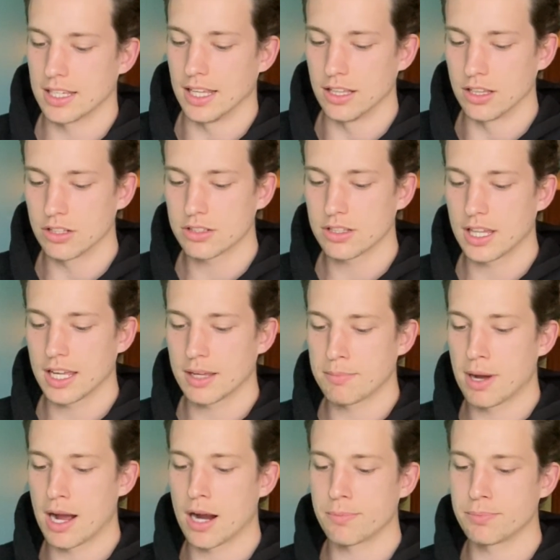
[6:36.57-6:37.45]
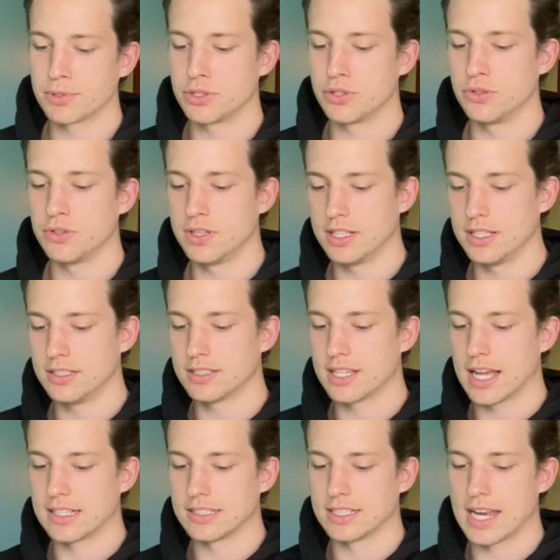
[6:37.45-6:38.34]
it looked like my opportunities
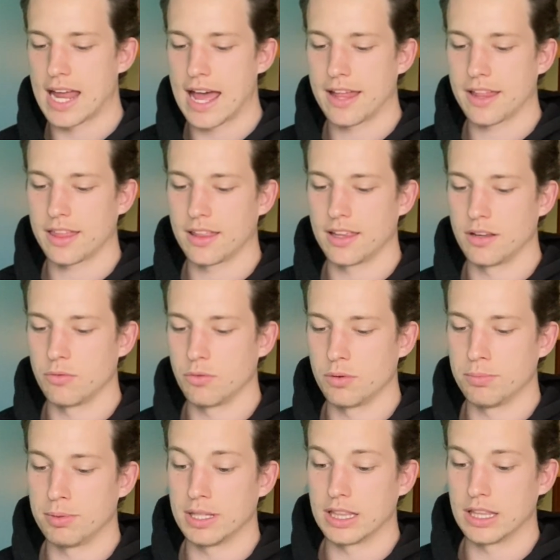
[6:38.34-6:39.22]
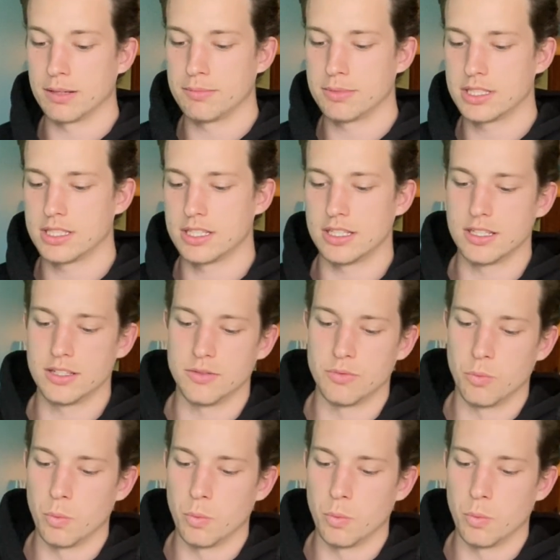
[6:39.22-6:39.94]
as an athlete would be limited